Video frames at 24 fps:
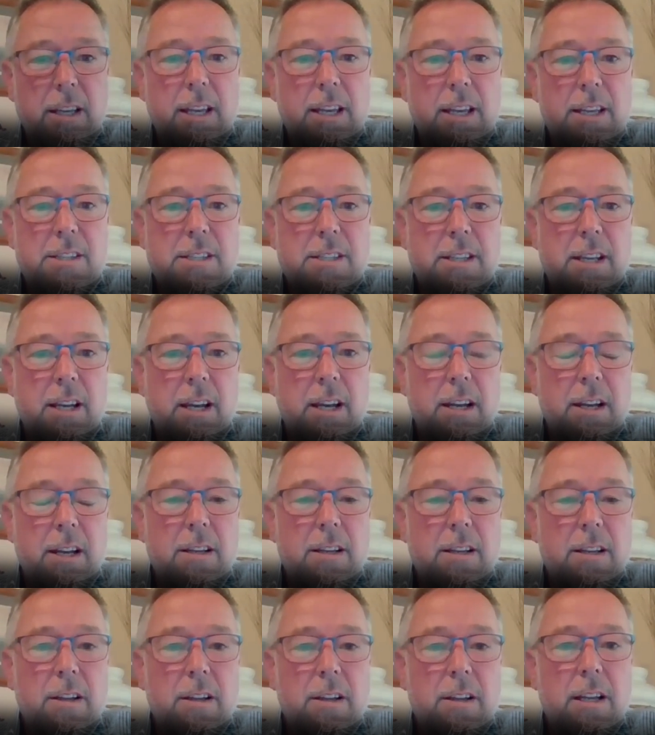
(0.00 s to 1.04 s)
is that
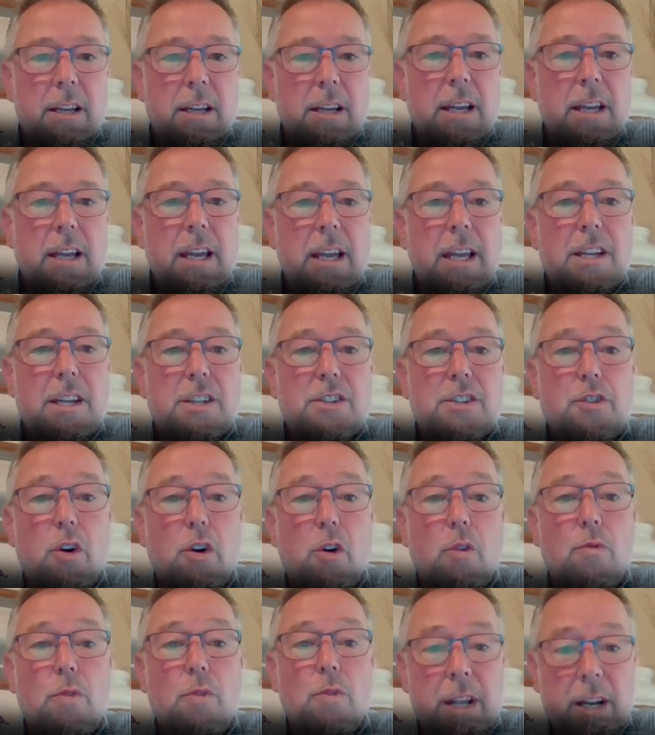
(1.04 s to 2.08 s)
it's not
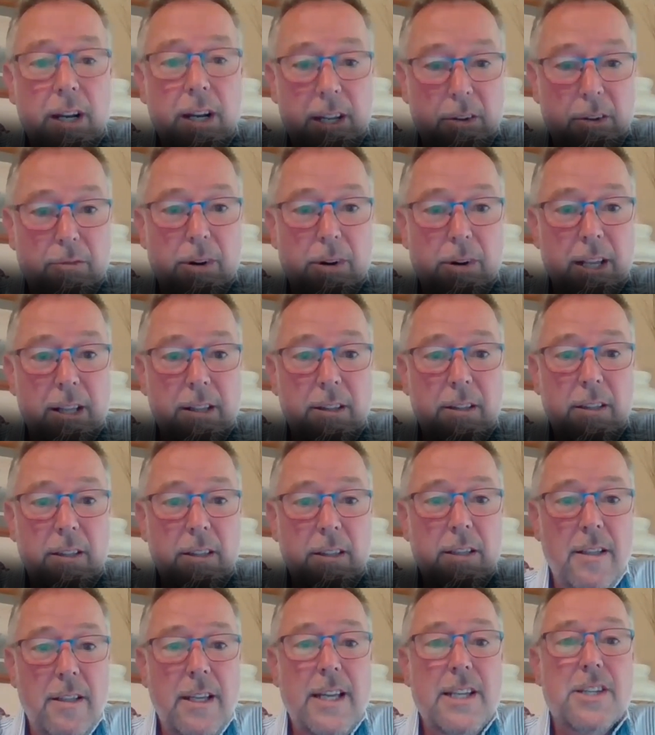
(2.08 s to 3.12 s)
really real,
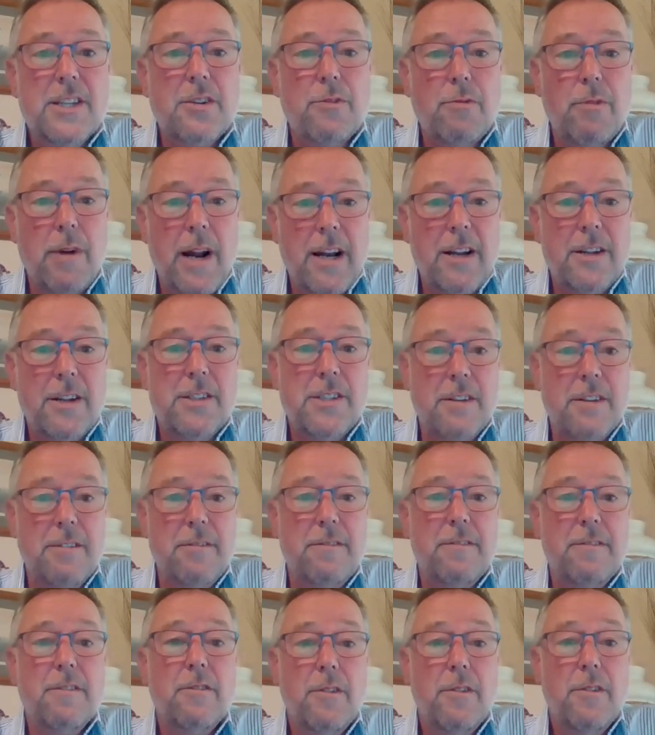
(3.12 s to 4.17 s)
it's a relative
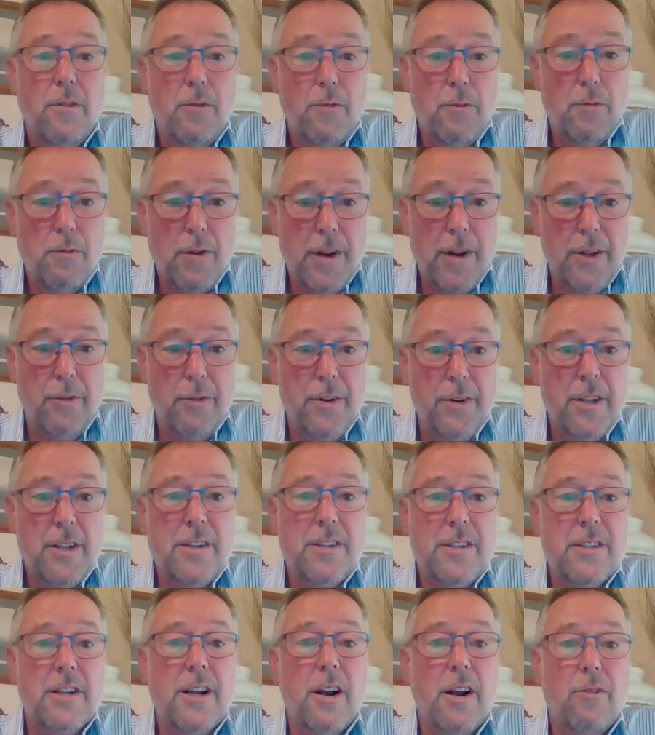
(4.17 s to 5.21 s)

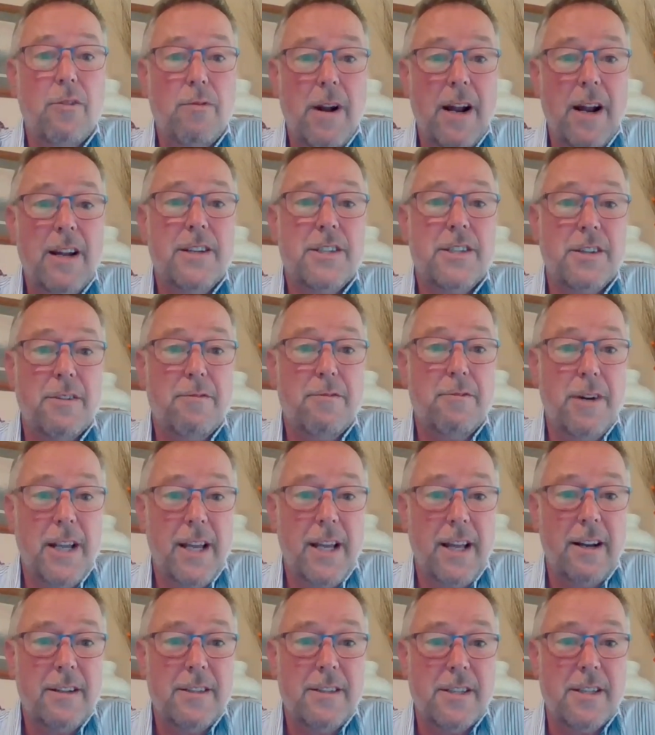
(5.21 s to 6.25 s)
realness, a relative
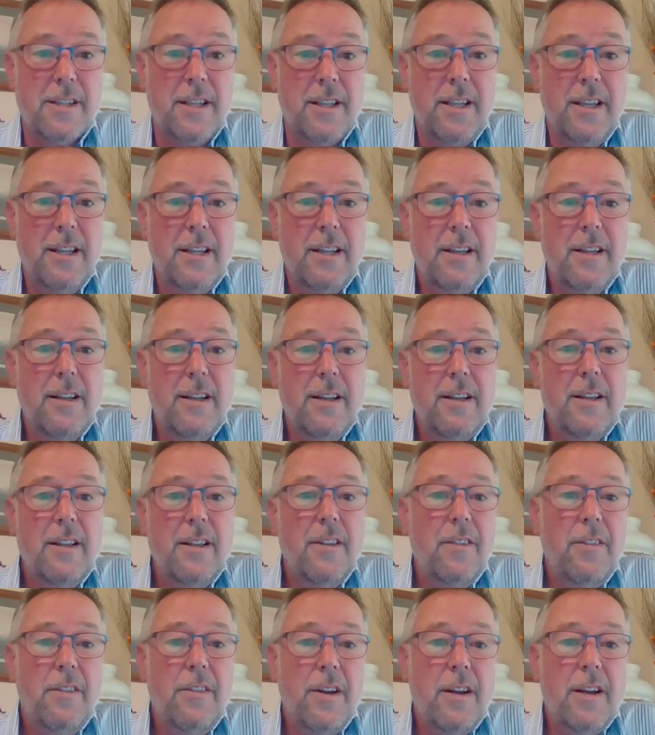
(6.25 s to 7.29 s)
reality,
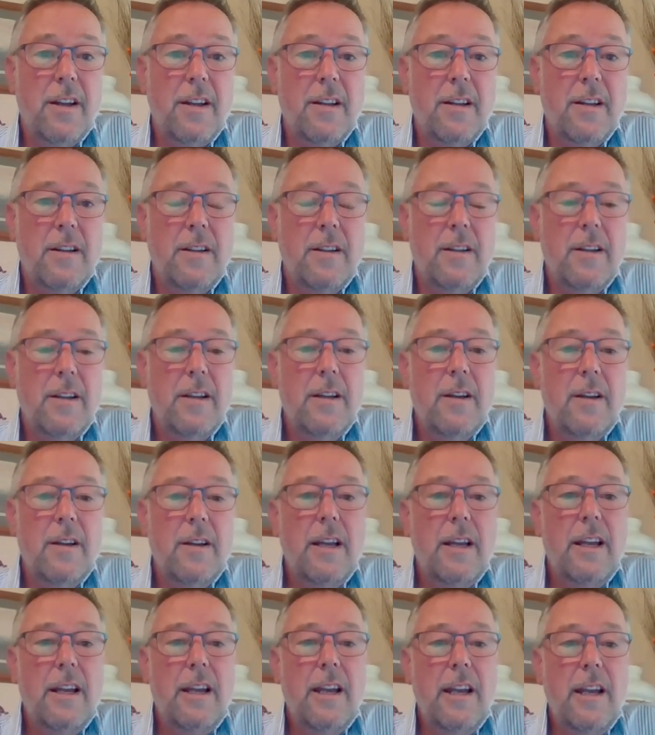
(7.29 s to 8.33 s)
that
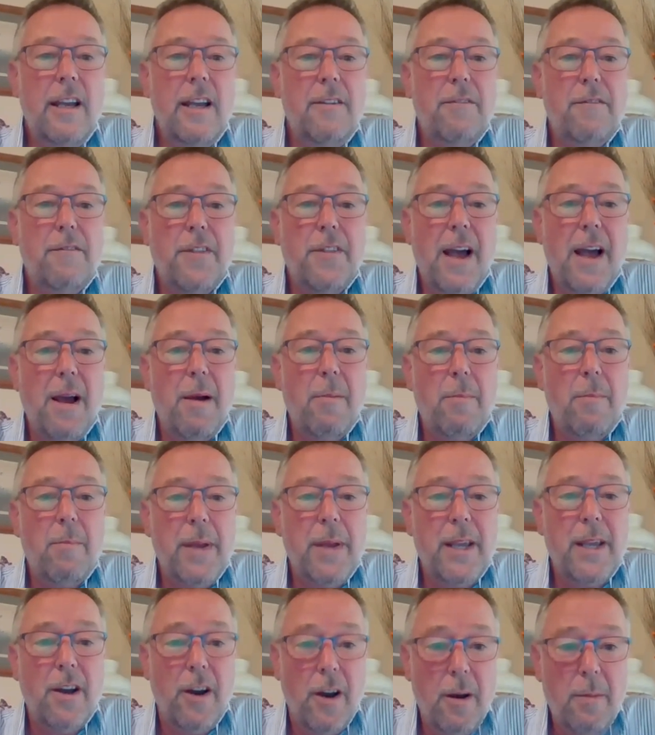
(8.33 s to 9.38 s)
if that
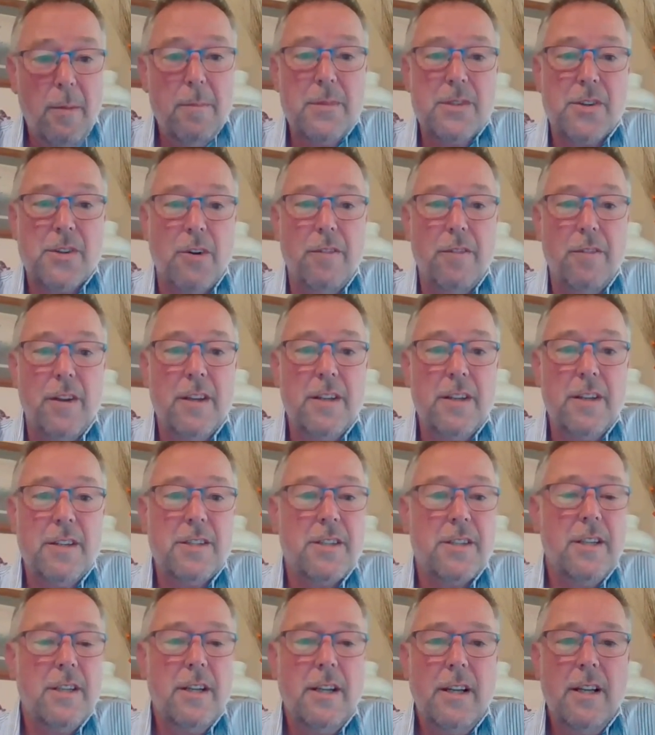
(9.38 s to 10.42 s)
becomes
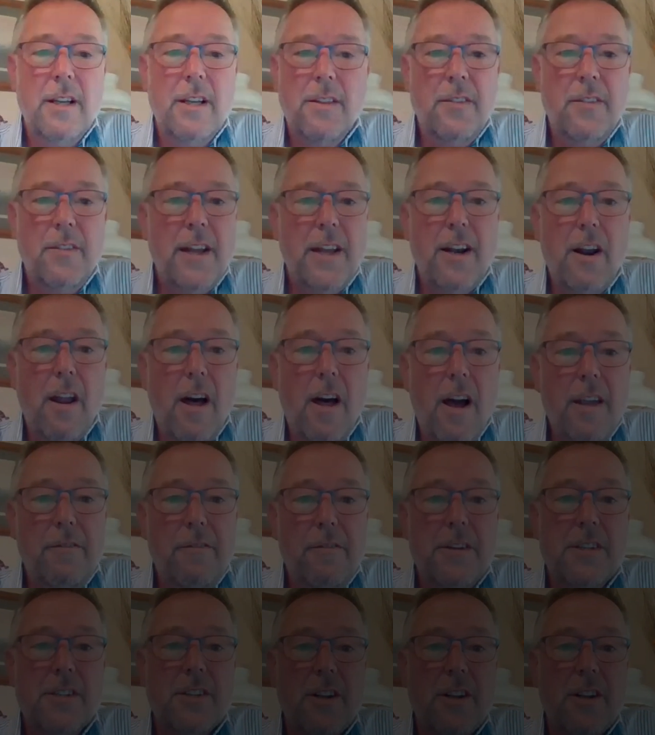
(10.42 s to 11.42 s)
obvious, then life is